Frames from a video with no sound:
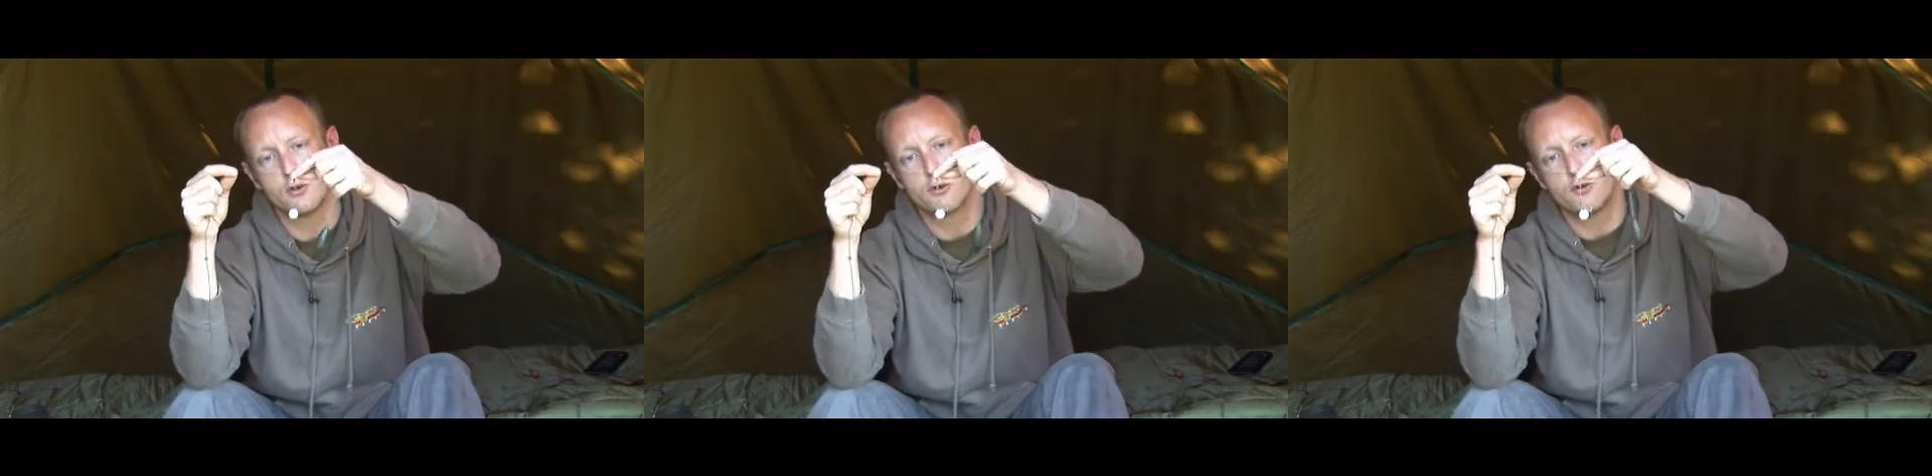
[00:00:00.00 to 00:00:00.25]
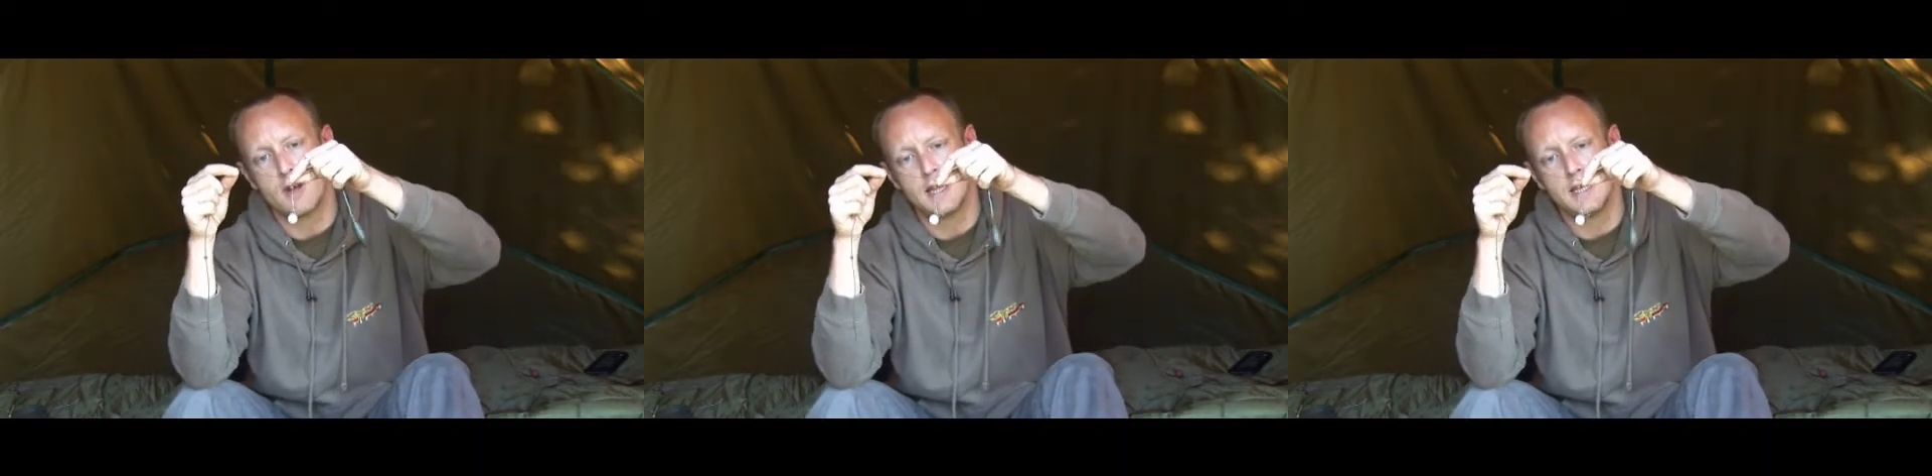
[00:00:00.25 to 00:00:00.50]

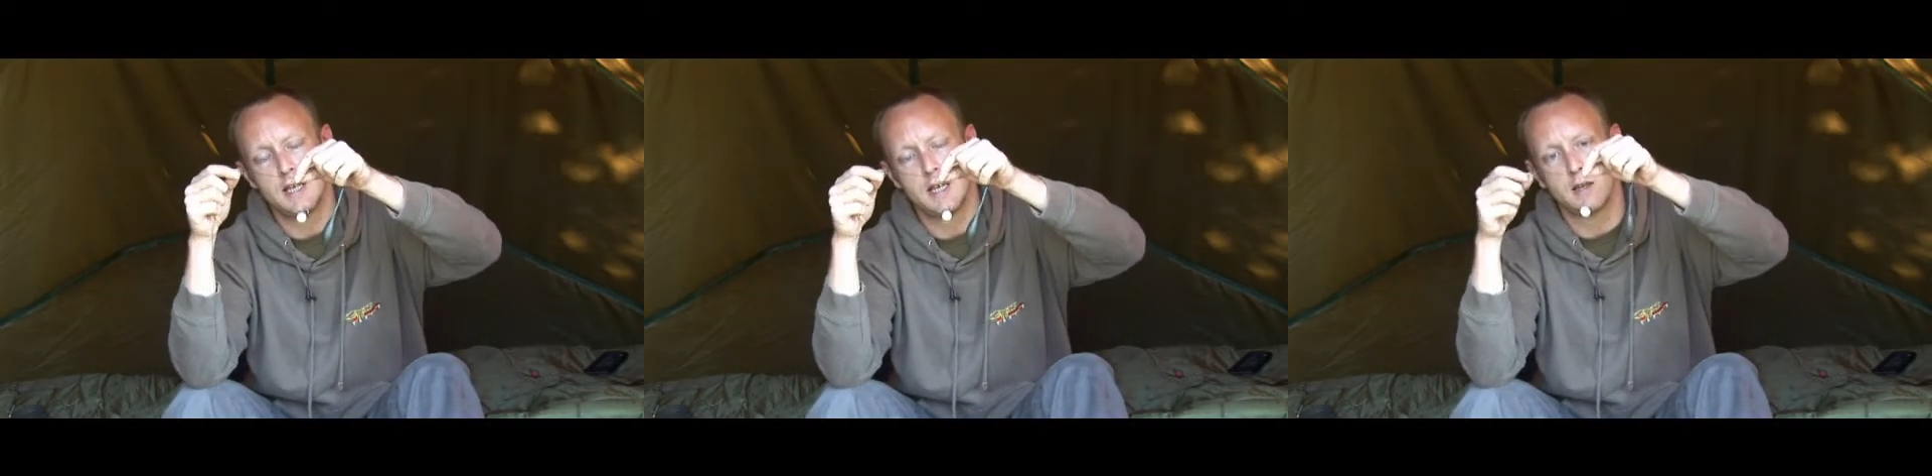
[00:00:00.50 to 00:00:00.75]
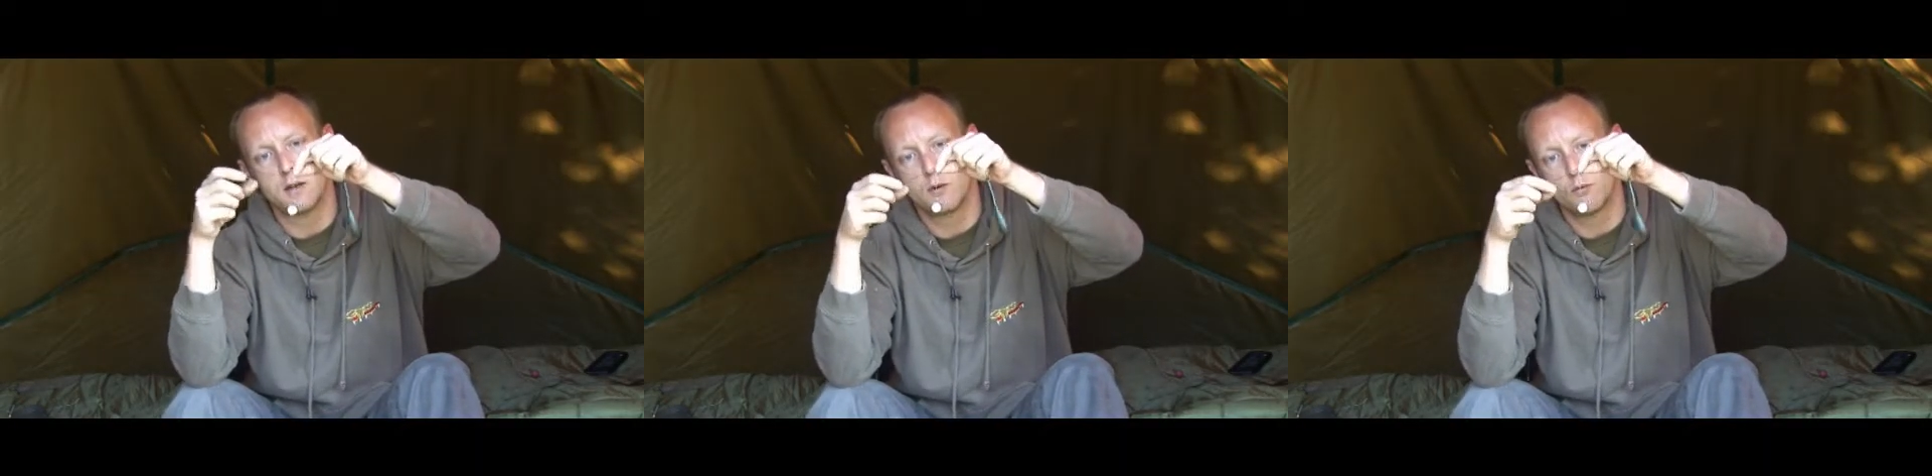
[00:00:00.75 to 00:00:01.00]

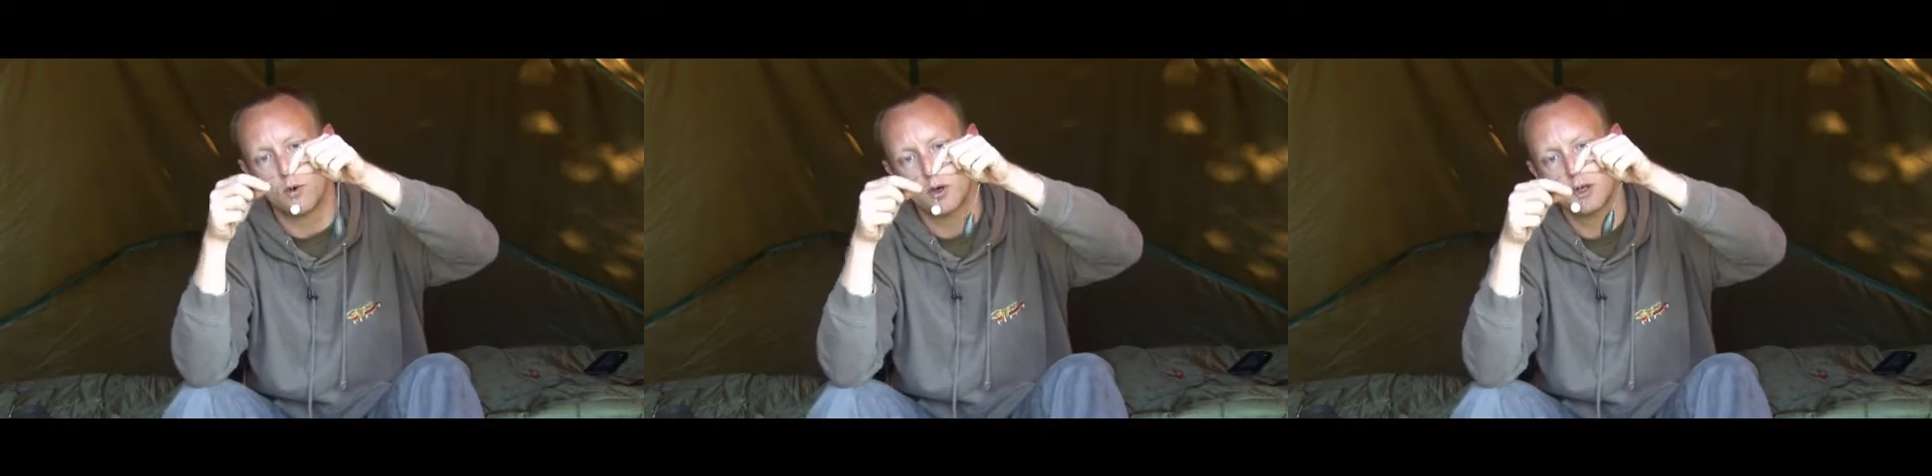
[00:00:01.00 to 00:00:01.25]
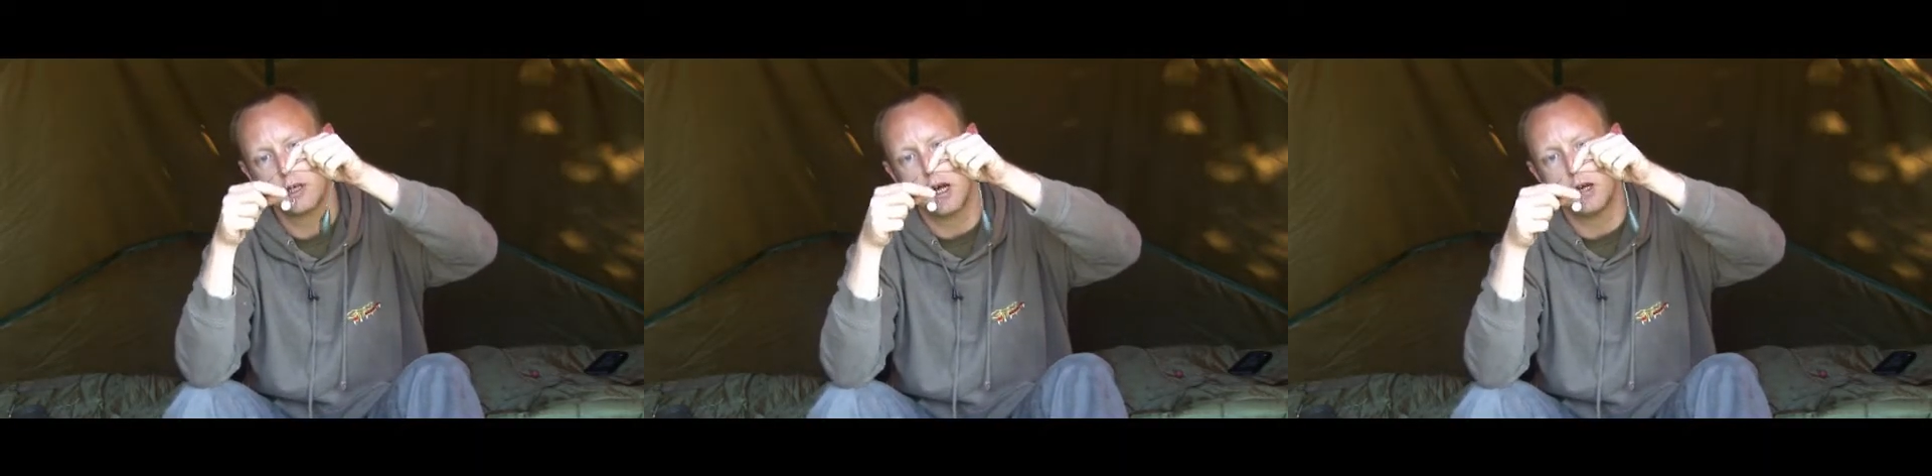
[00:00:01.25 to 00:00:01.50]
creating what
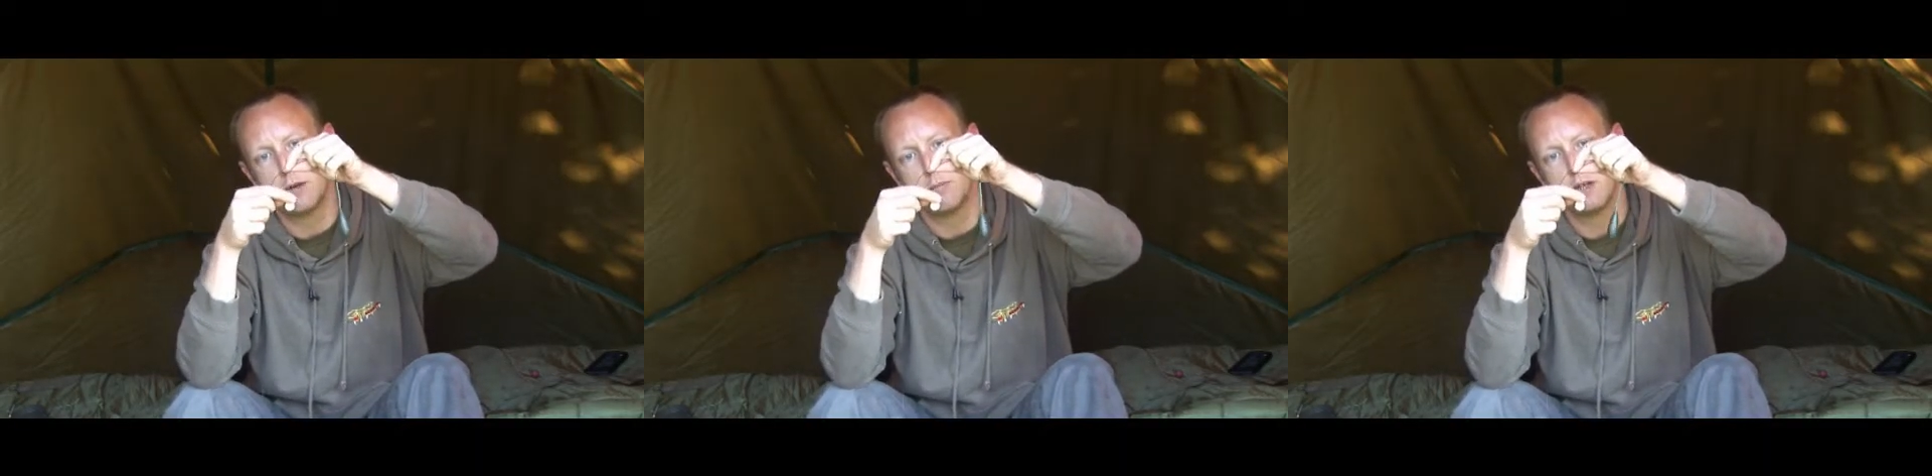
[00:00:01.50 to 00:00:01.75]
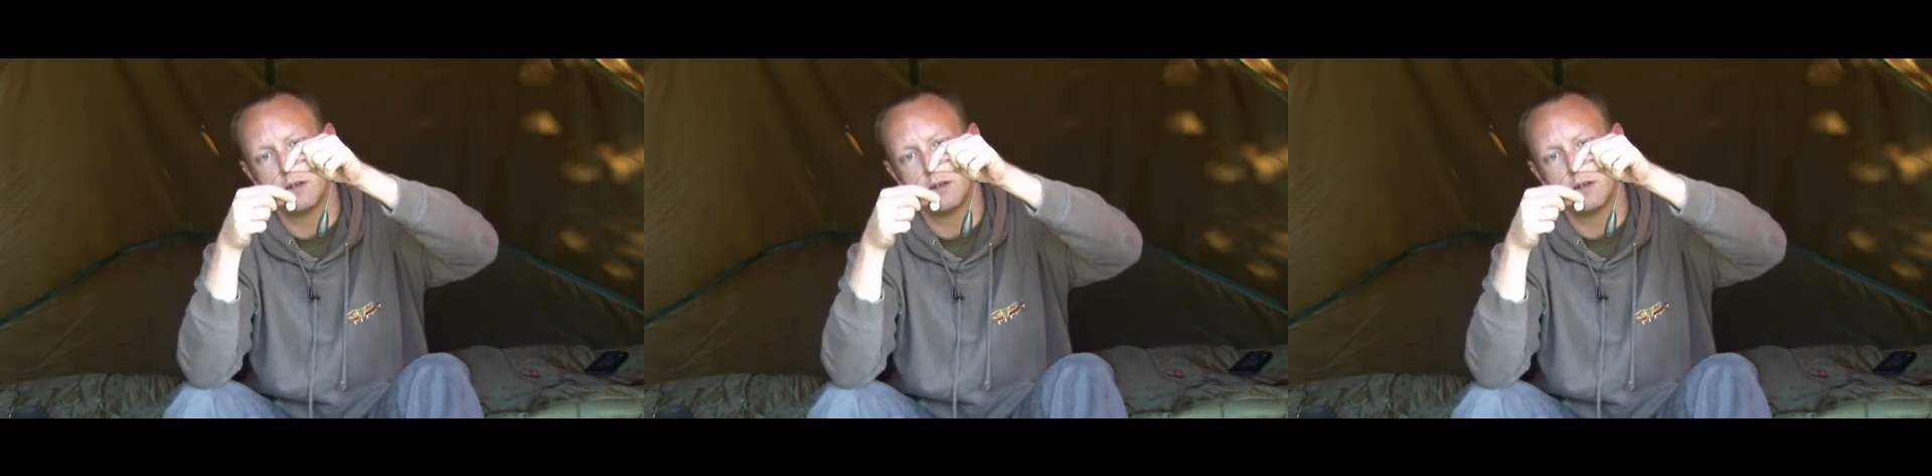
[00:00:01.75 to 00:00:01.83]
could only be